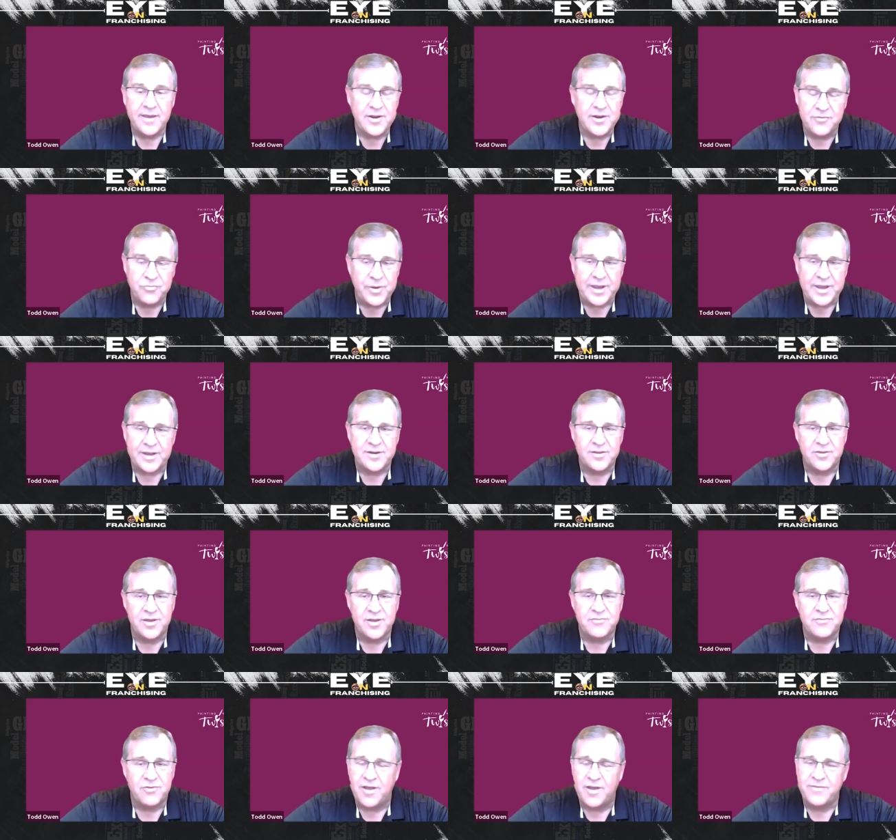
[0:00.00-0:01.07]
And if we can
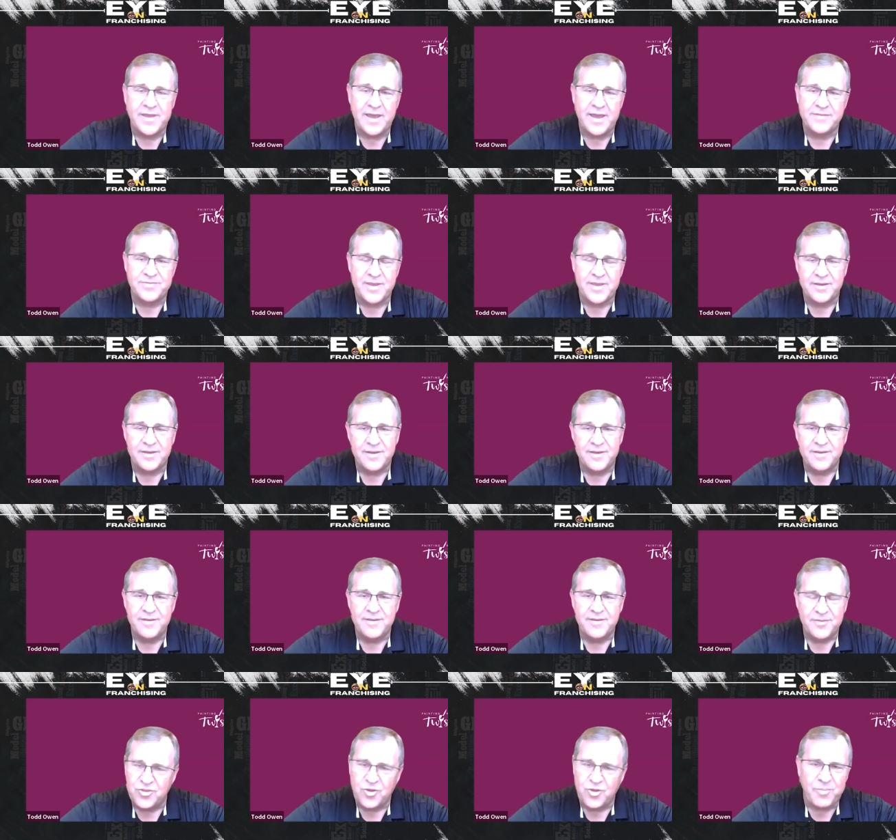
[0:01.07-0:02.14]
deliver on that, they,
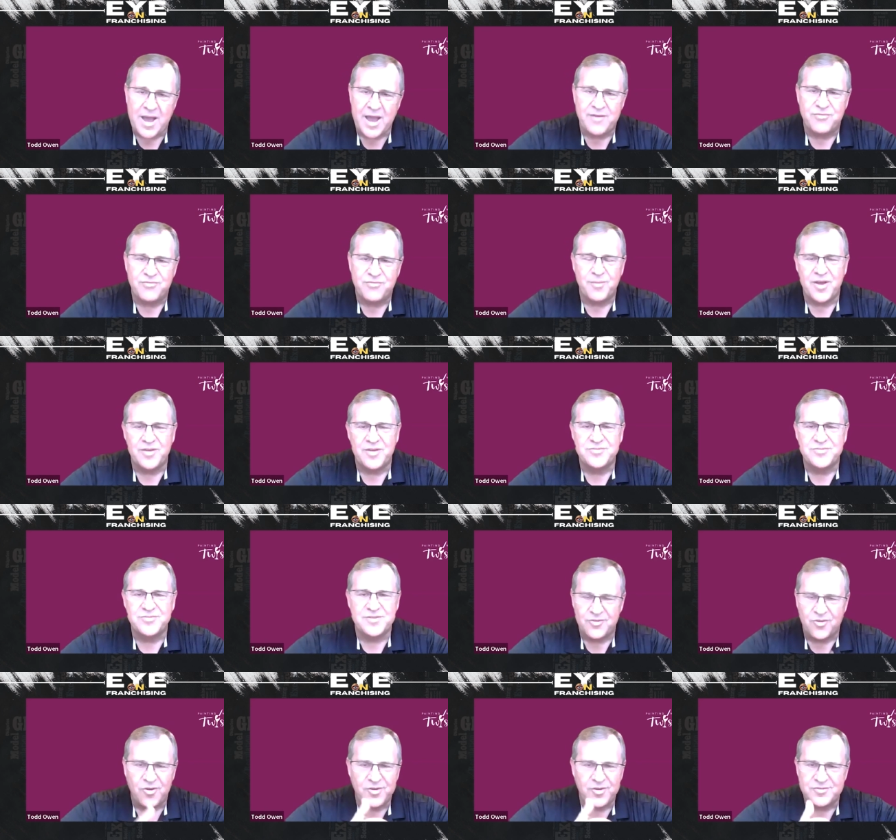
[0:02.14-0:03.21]
they'll buy from us
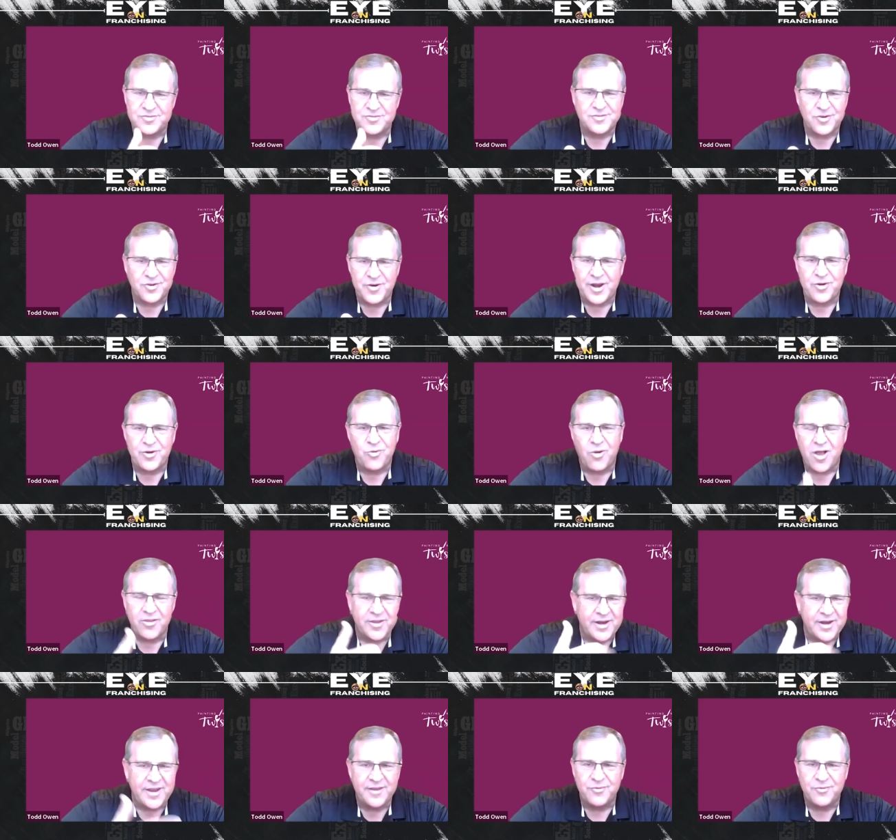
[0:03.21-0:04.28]
as long as yeah. it's great
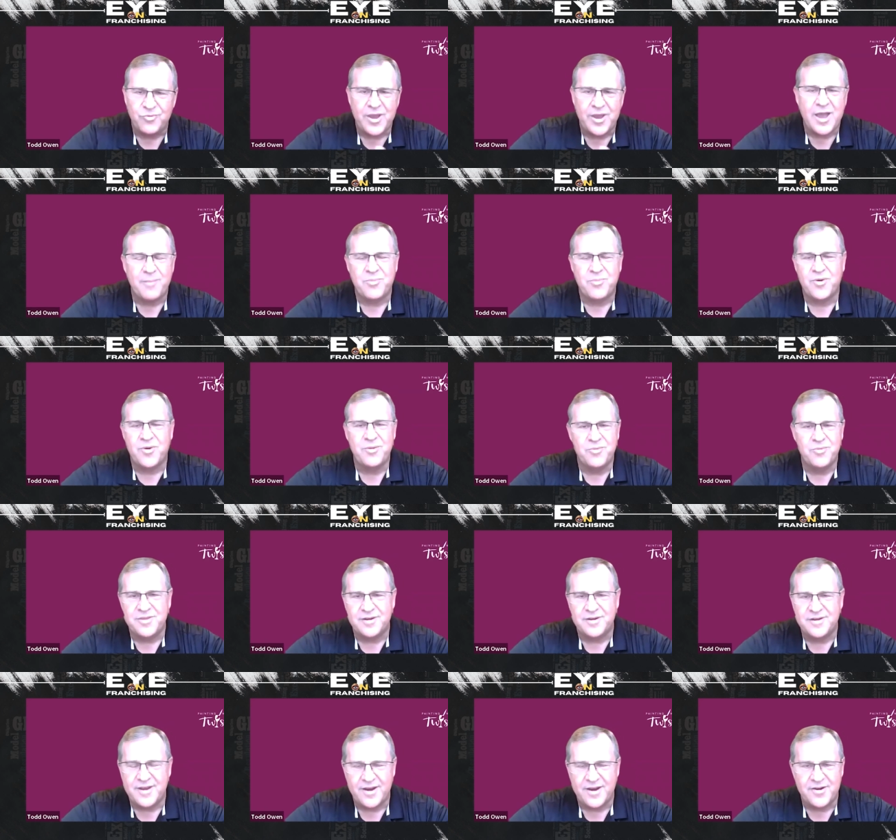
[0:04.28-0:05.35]
quality and we operate
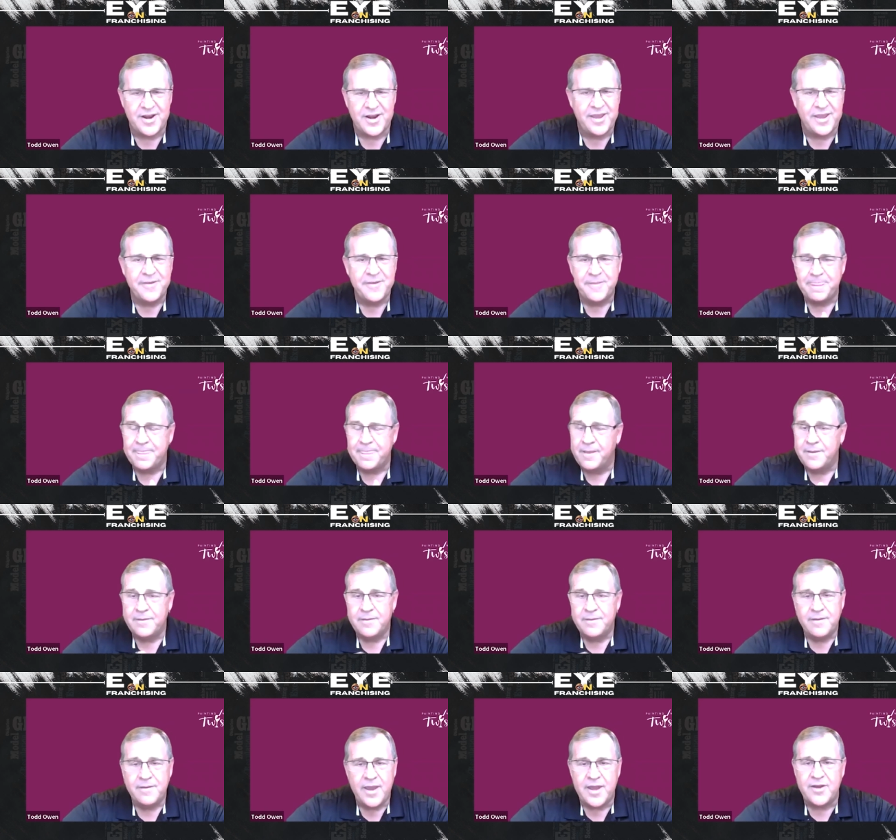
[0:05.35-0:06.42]
with integrity.
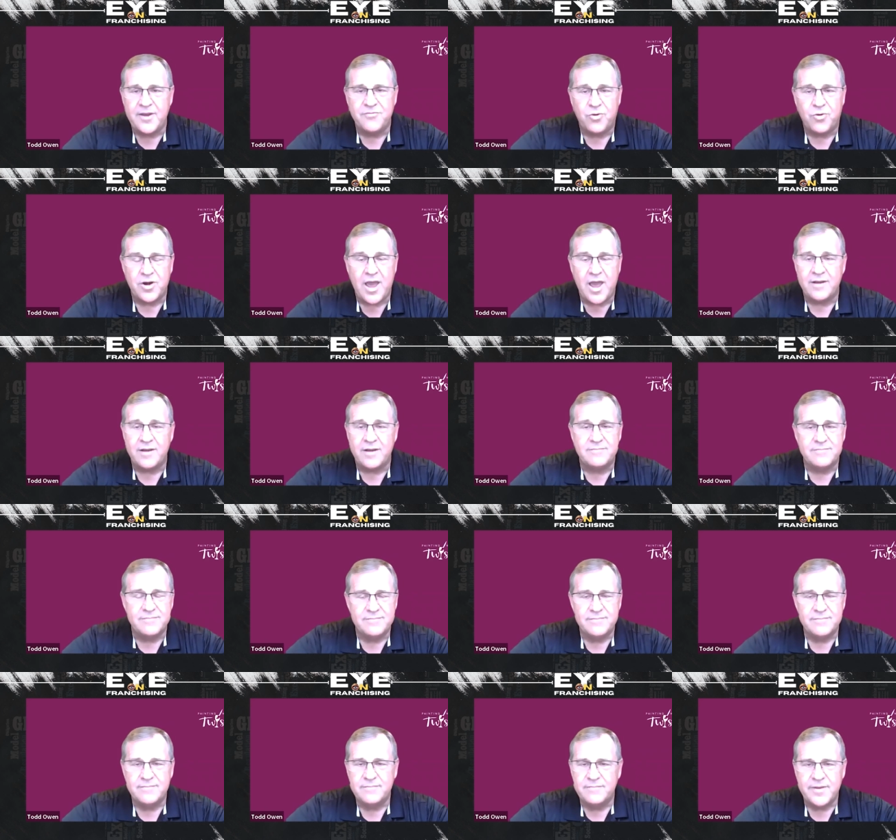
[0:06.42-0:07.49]
And if we're not,
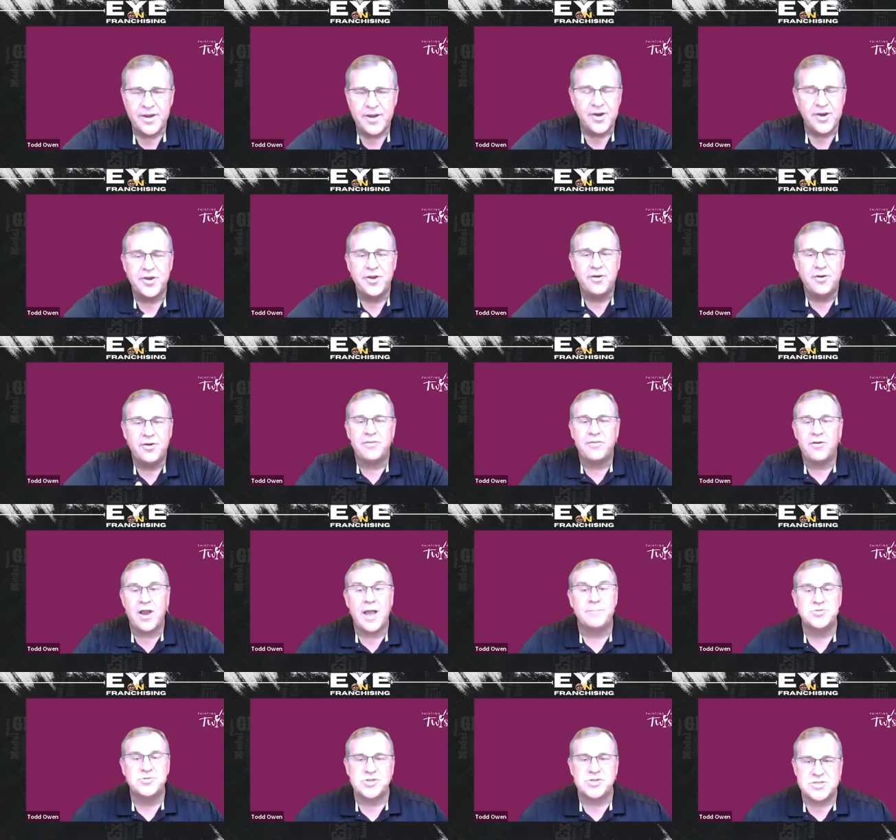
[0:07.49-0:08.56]
here are your other
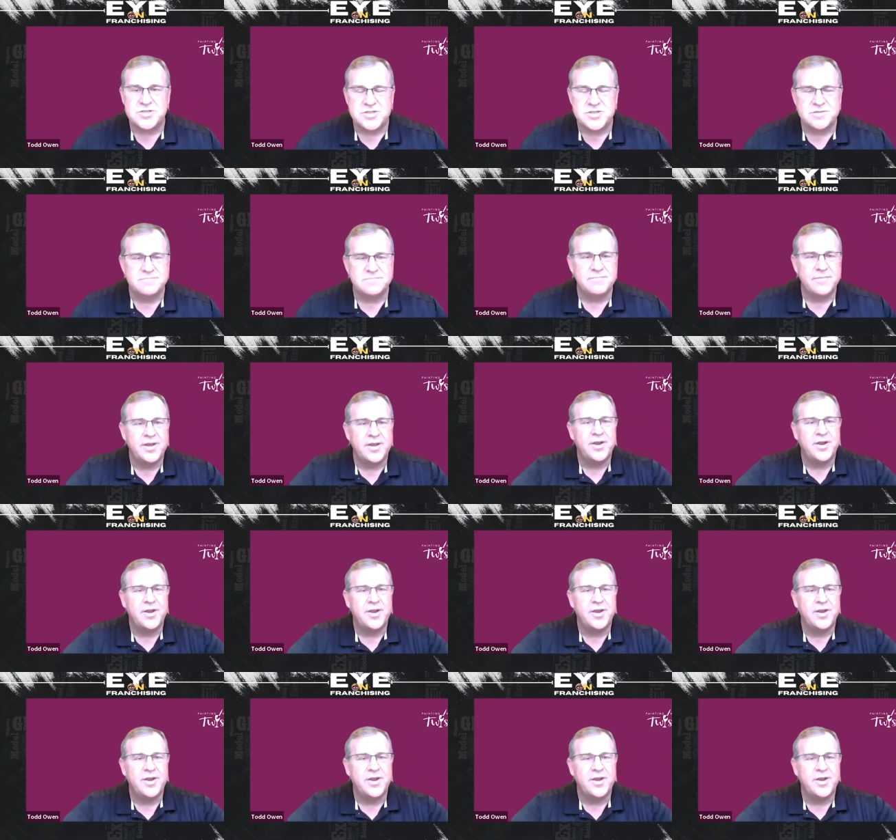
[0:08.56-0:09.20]
options, yeah.